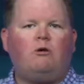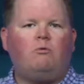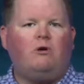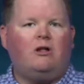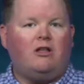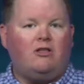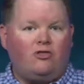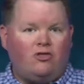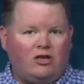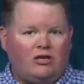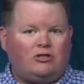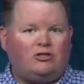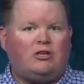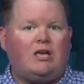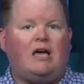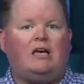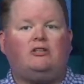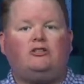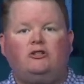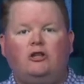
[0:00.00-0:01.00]
Well, in this
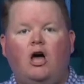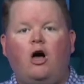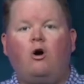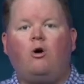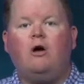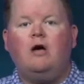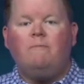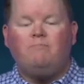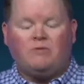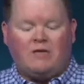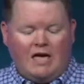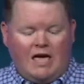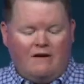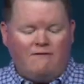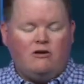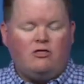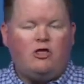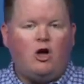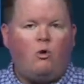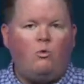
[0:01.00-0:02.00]
case, no
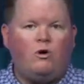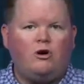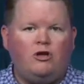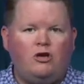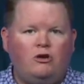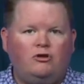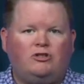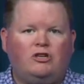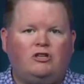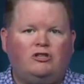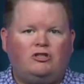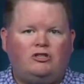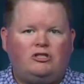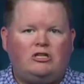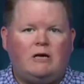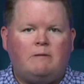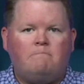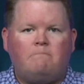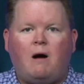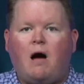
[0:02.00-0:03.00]
even though we're using
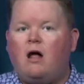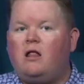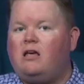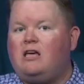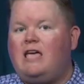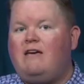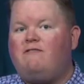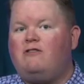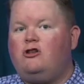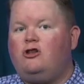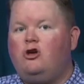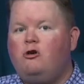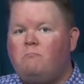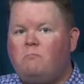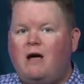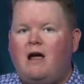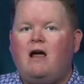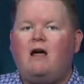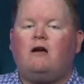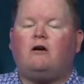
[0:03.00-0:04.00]
symbolic, even
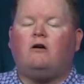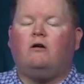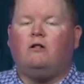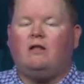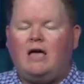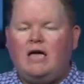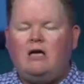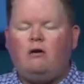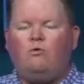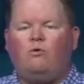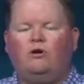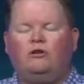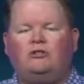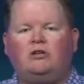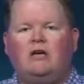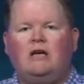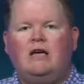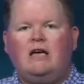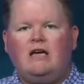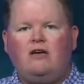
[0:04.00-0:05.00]
numerical language
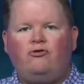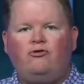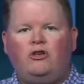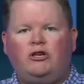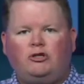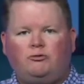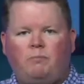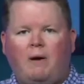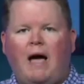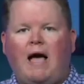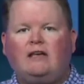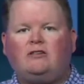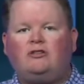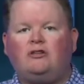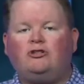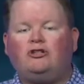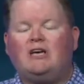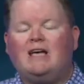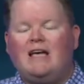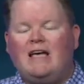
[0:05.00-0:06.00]
in this
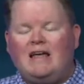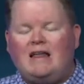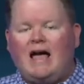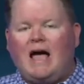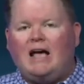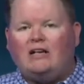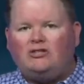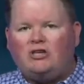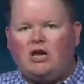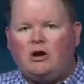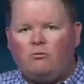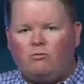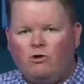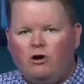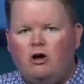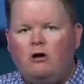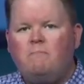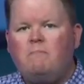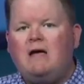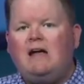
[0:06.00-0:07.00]
passage, it has a
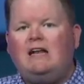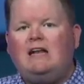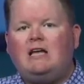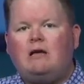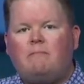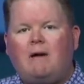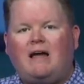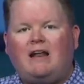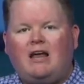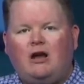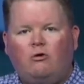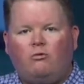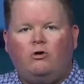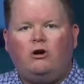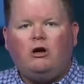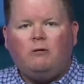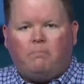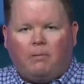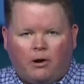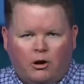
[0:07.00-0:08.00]
real meaning about a
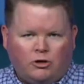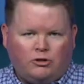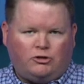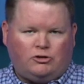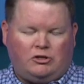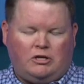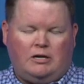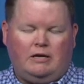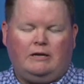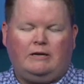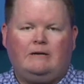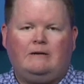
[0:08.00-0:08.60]
real person,